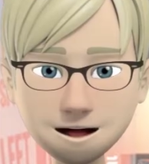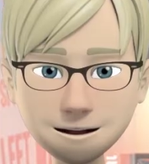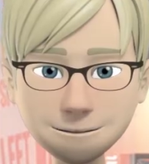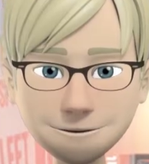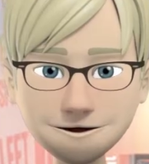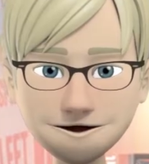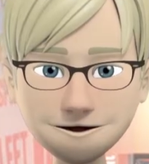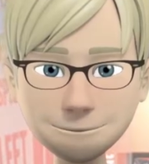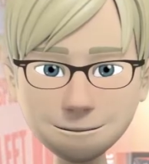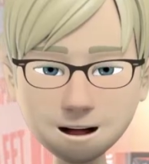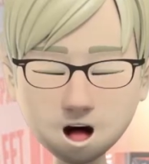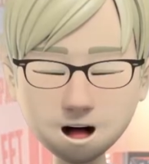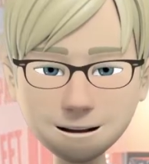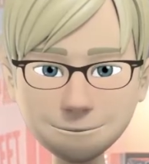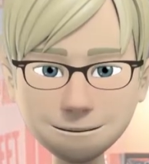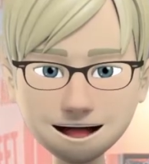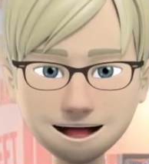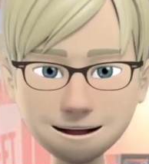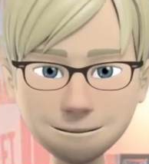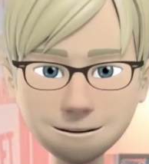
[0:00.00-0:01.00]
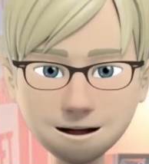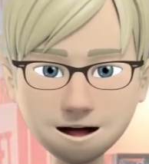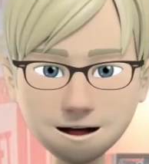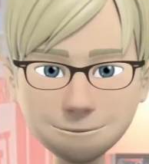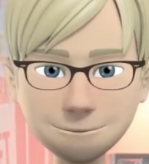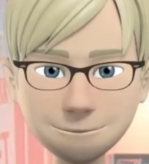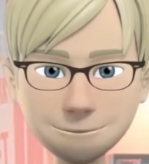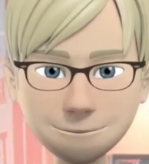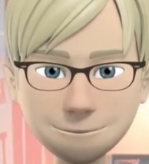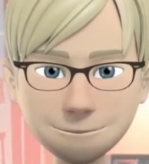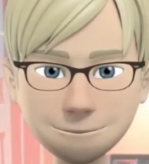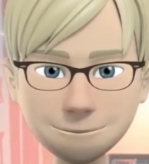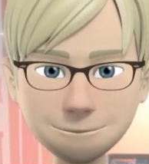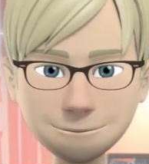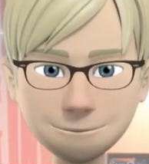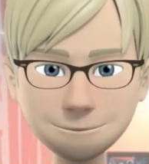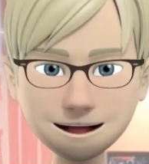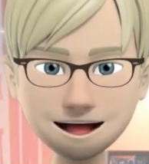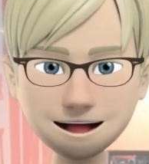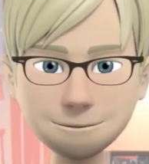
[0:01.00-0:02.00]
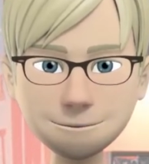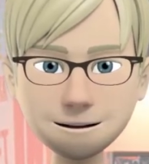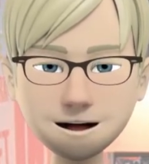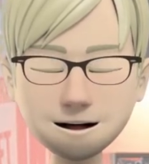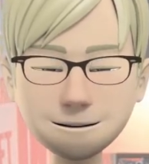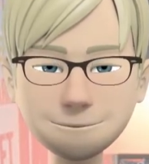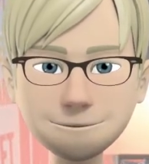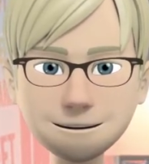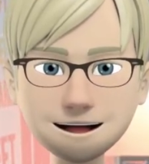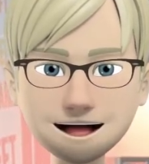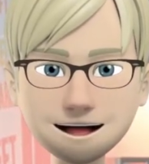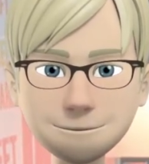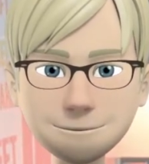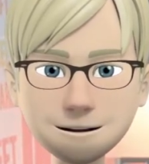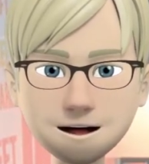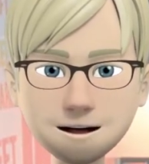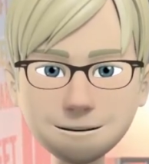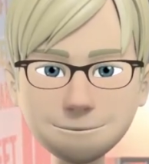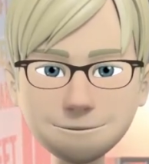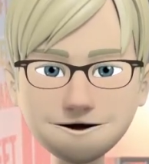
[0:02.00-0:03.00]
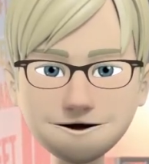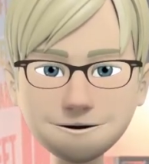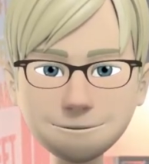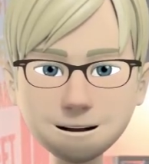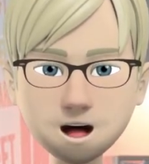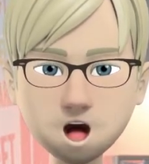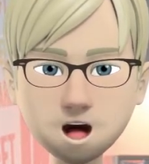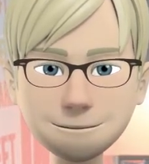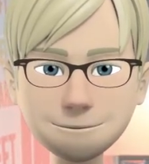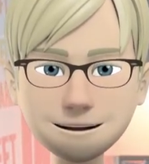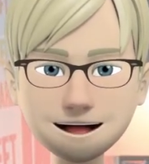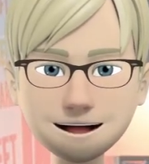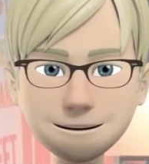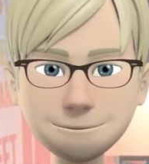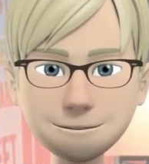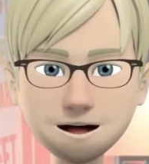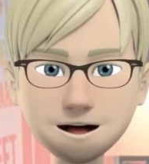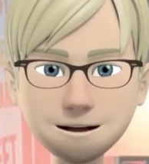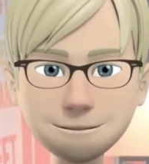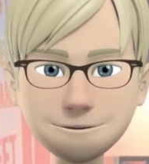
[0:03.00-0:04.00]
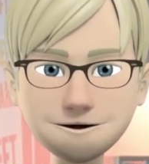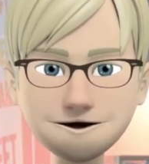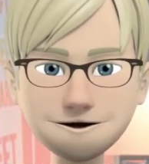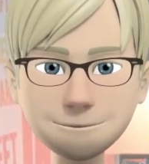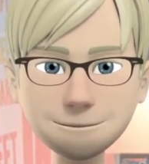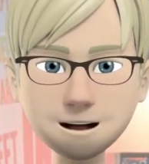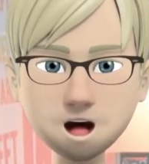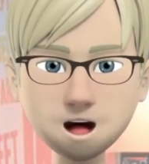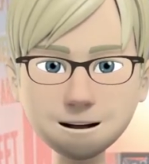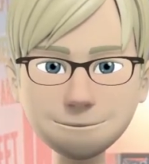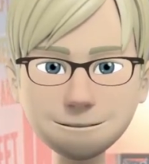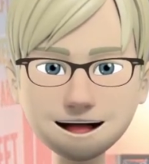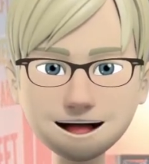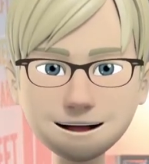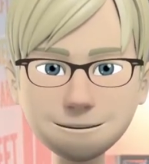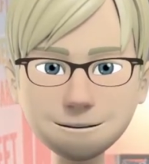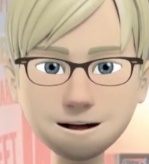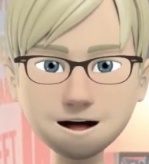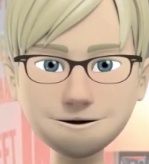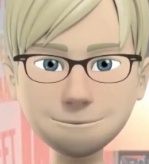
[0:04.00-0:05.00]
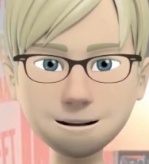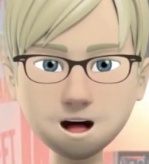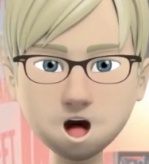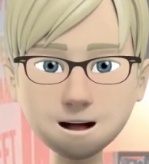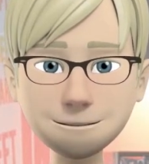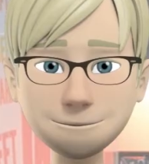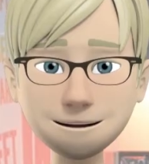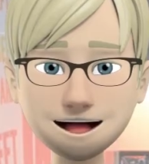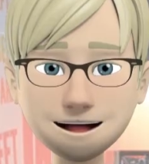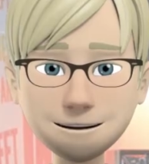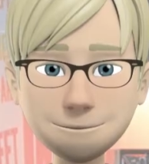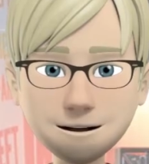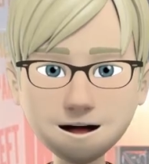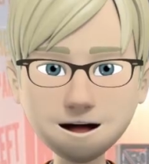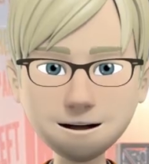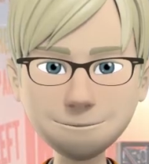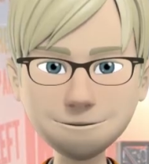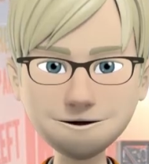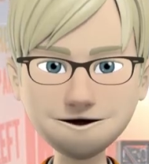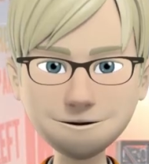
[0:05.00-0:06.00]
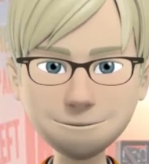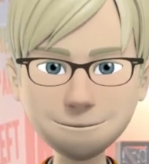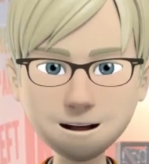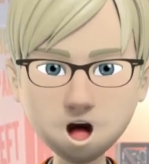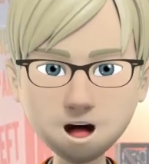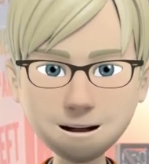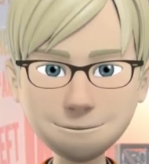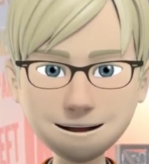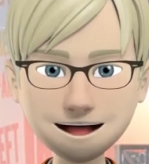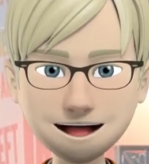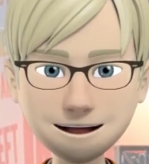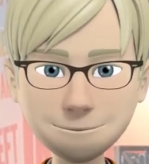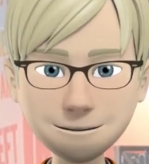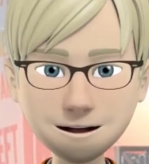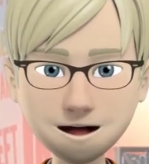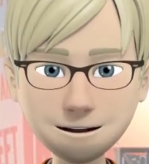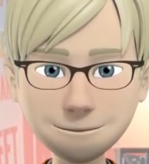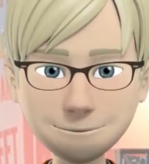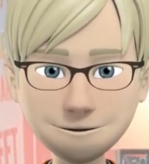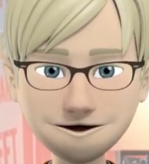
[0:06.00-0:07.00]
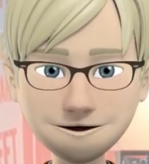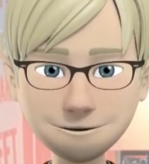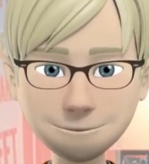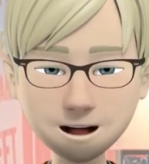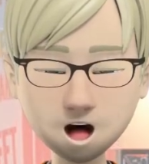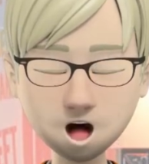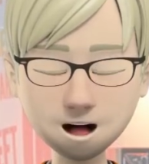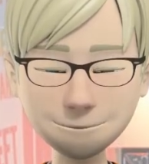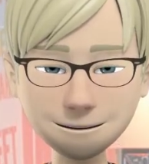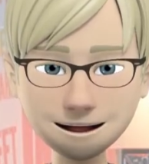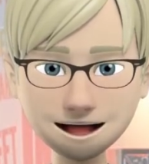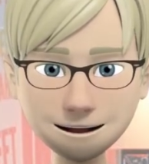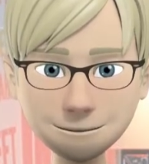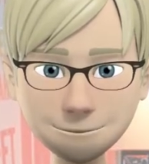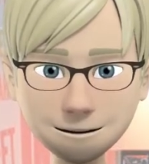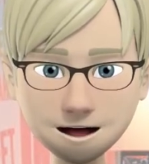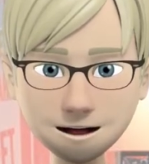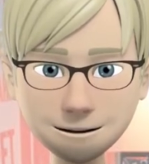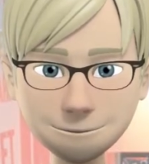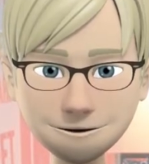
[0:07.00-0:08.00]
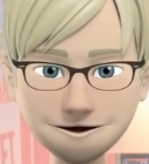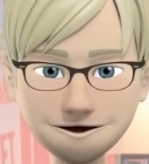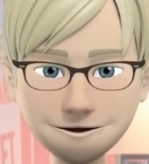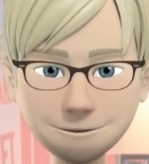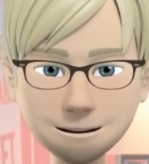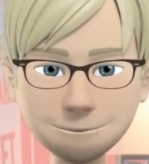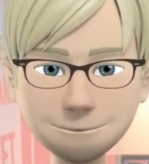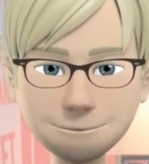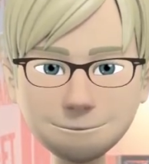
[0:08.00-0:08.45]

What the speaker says: customers may have. They have our phone number or email to consult with our experts to get the most professional answers and solutions.